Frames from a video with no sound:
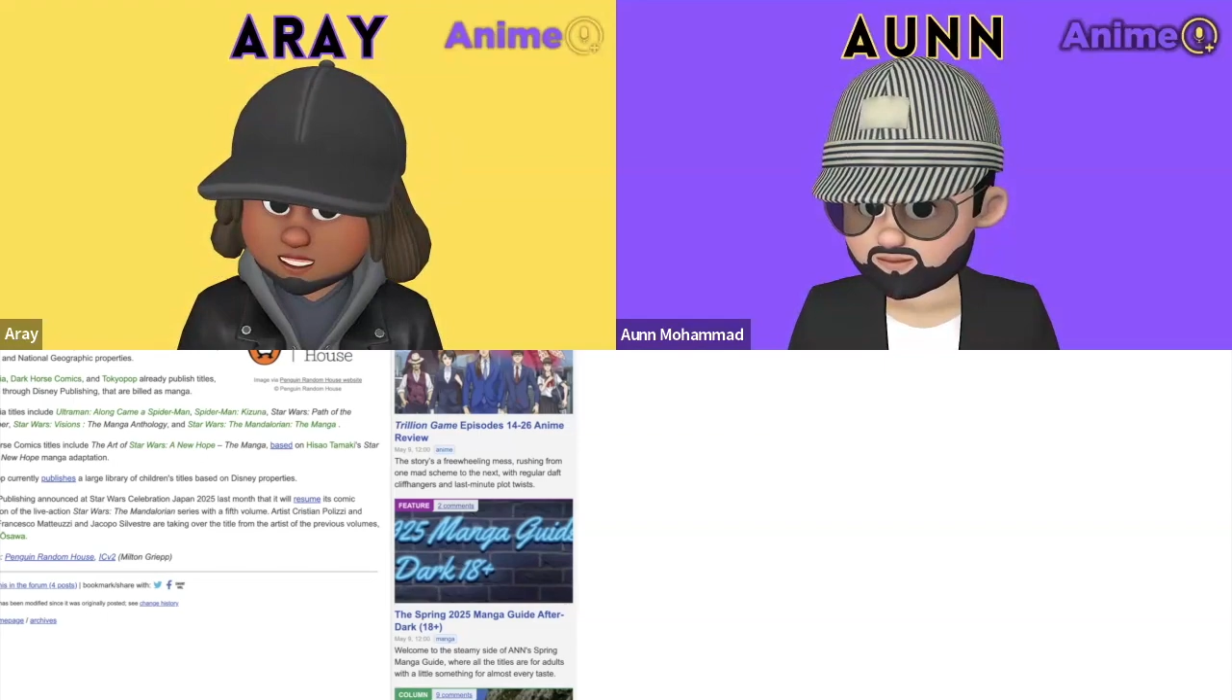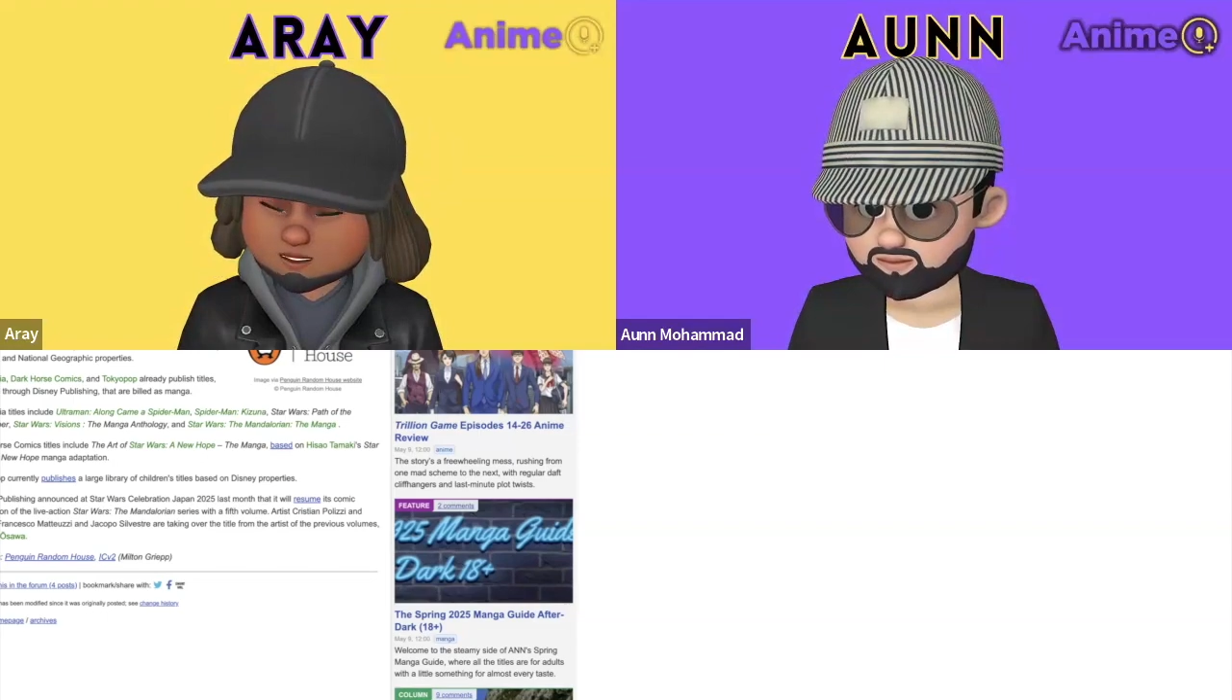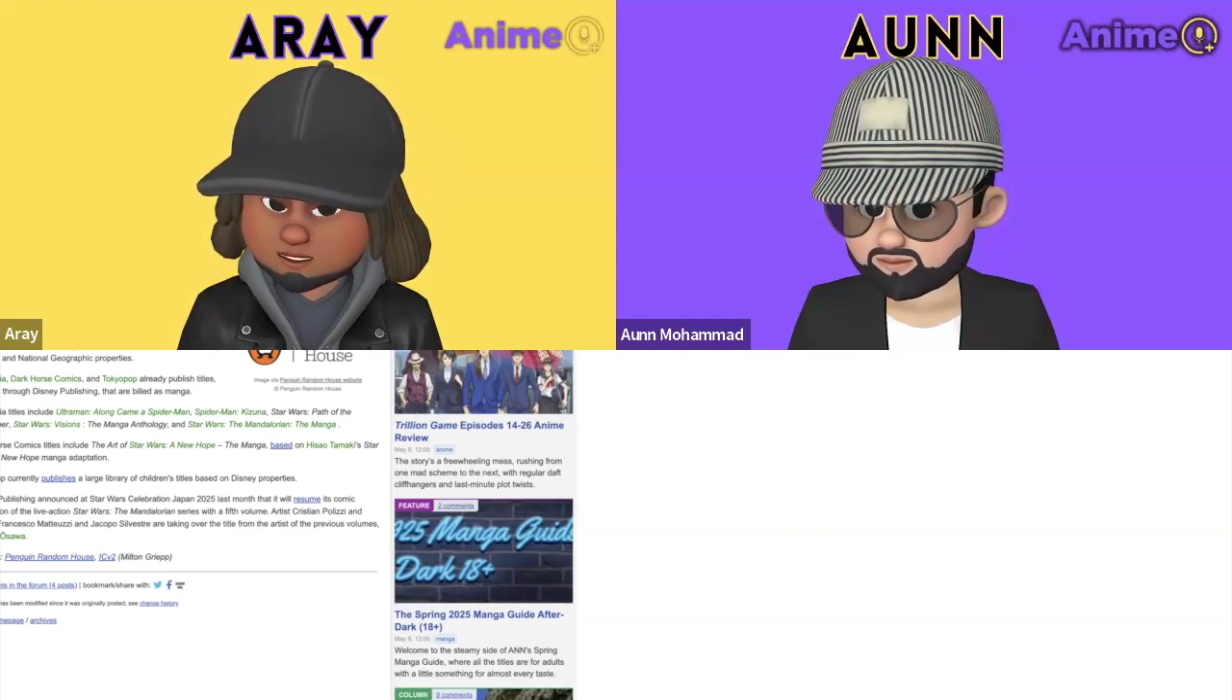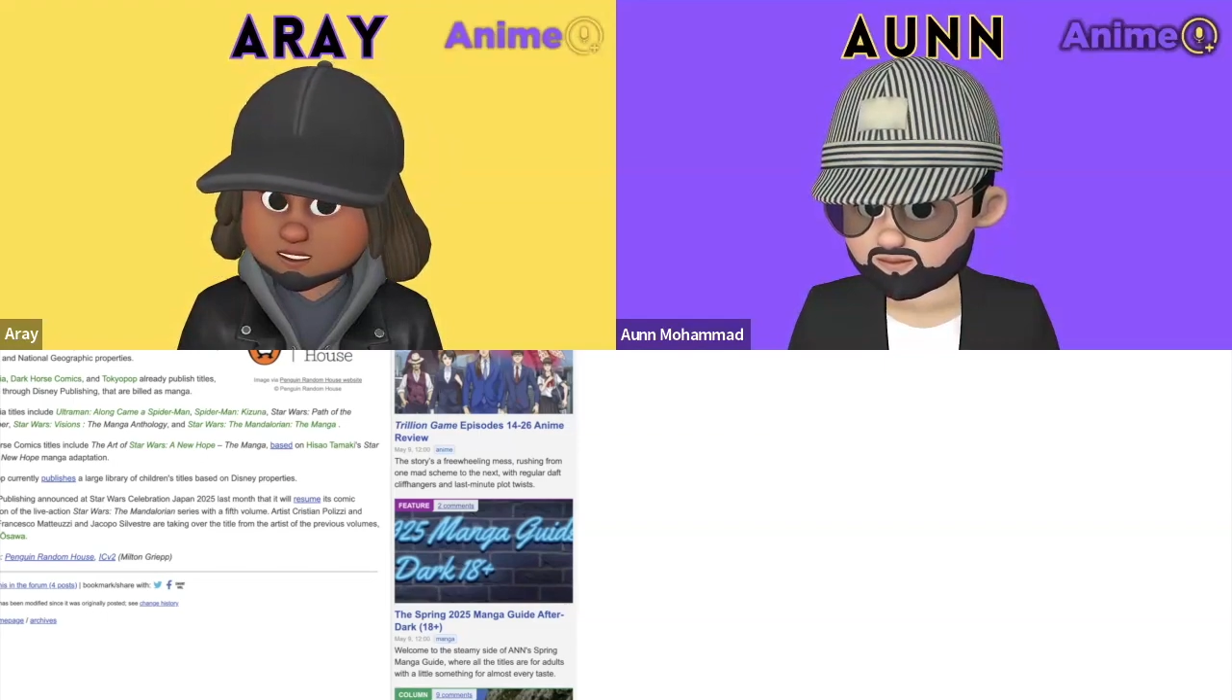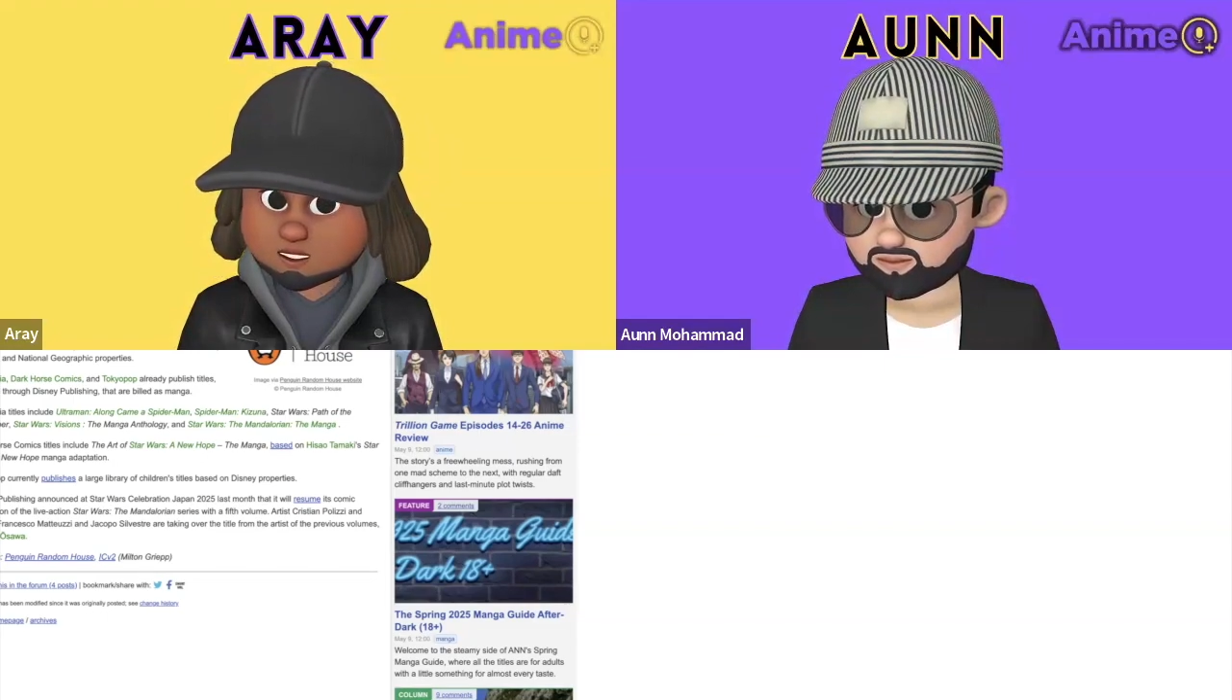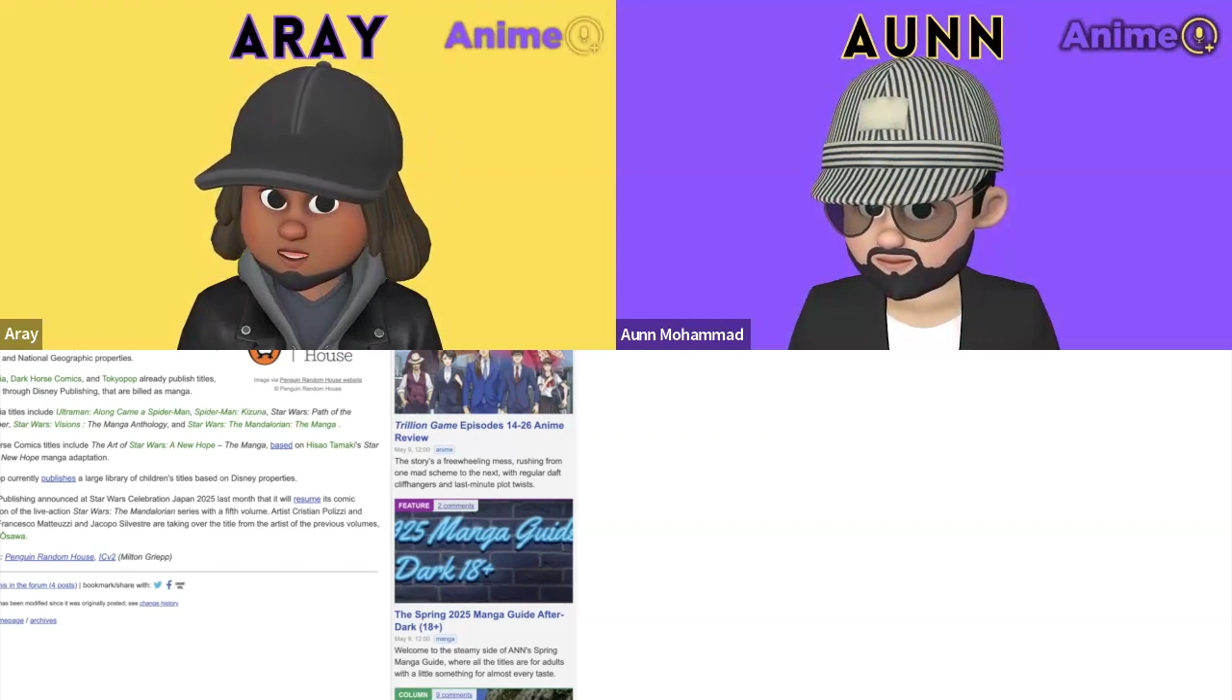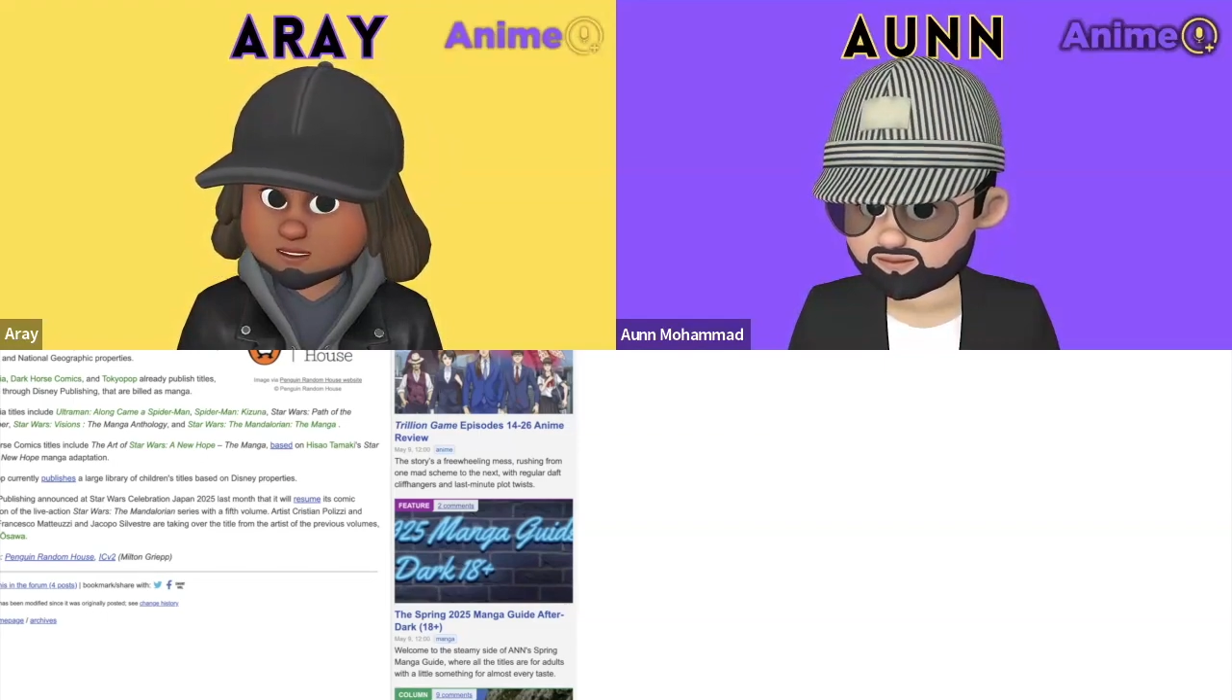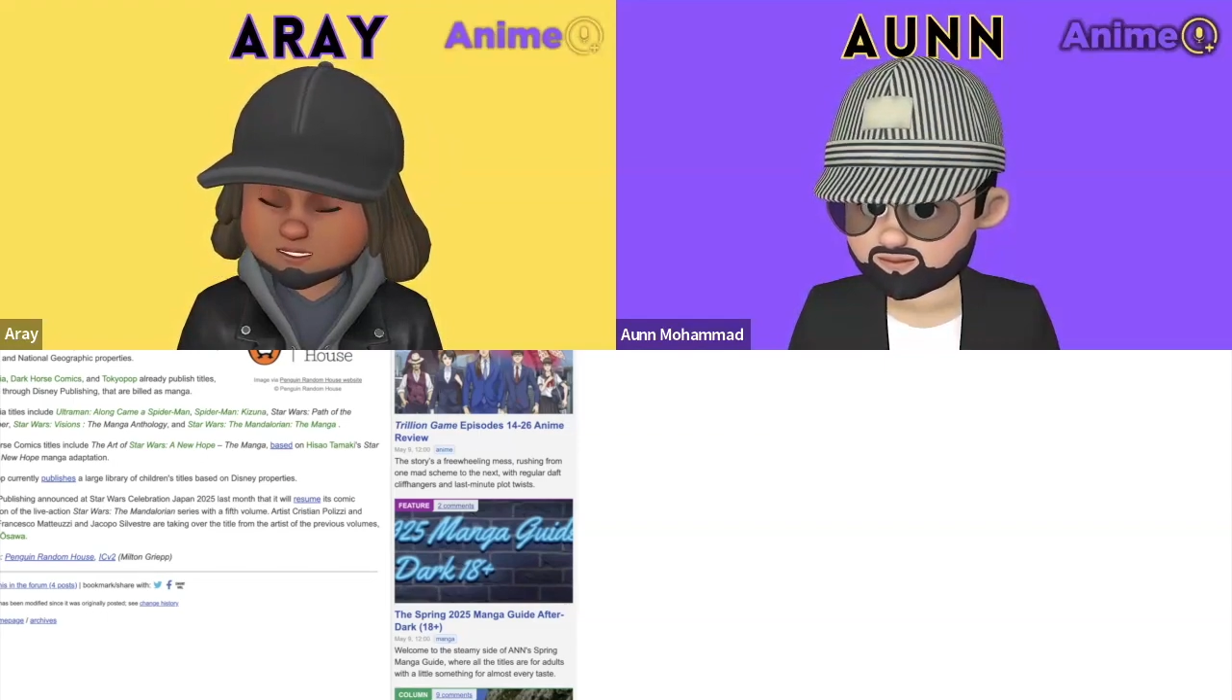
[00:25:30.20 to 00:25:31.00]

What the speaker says: coming from, but